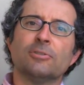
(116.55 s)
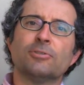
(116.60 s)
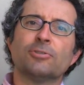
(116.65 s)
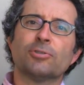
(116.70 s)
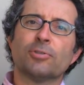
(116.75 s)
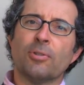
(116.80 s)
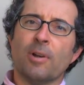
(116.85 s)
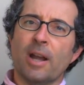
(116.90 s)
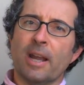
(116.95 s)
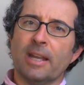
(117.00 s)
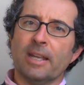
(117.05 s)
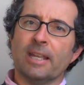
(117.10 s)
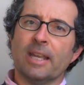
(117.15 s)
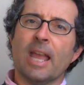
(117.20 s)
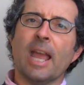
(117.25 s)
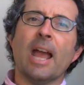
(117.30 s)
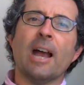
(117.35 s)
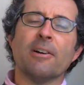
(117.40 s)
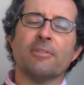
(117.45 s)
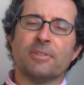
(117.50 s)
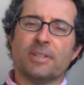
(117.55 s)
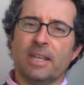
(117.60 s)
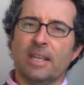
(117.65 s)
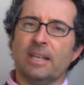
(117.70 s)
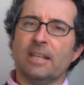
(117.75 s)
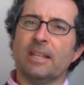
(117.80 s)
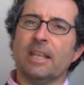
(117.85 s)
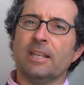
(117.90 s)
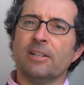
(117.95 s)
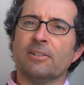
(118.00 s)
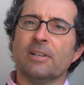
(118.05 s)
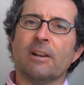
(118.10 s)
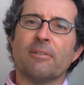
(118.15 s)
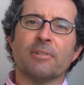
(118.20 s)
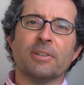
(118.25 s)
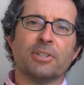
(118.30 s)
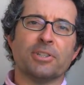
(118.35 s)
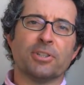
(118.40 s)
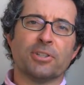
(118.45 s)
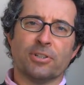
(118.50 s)
trying out data that you're not
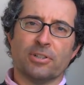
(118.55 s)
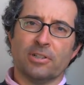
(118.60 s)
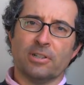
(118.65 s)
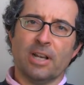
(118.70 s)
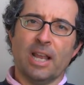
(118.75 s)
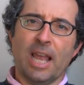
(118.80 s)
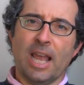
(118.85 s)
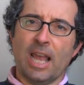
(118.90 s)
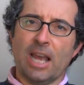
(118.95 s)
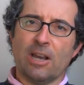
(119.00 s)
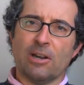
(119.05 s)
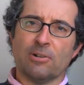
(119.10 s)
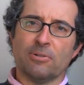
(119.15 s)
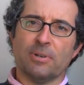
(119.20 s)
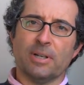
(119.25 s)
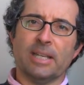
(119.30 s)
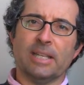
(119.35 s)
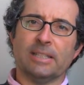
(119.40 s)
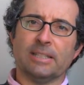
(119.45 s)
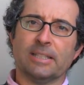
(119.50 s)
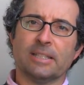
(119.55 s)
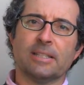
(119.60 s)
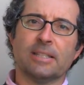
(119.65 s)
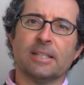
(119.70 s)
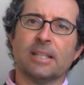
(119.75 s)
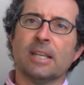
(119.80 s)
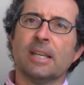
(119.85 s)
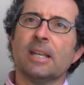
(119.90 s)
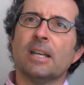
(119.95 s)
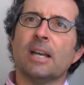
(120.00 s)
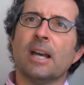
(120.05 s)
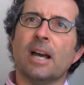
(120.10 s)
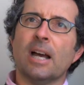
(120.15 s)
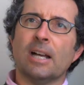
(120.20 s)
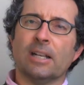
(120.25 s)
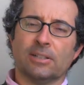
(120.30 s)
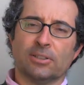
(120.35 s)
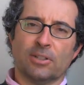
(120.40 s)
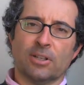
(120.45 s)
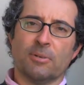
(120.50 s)
really sure how it's
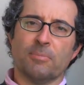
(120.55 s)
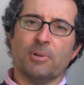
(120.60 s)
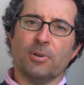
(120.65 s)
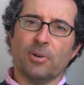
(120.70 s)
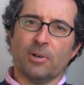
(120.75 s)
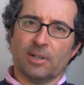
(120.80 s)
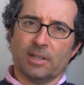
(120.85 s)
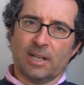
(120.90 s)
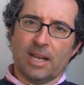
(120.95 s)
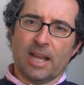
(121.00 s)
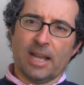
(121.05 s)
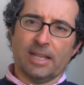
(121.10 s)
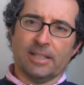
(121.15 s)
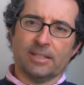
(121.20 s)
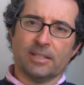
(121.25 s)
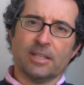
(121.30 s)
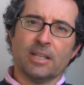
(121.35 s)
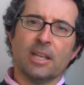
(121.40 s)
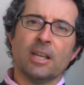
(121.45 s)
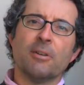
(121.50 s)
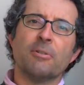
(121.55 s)
uh, going to be organized.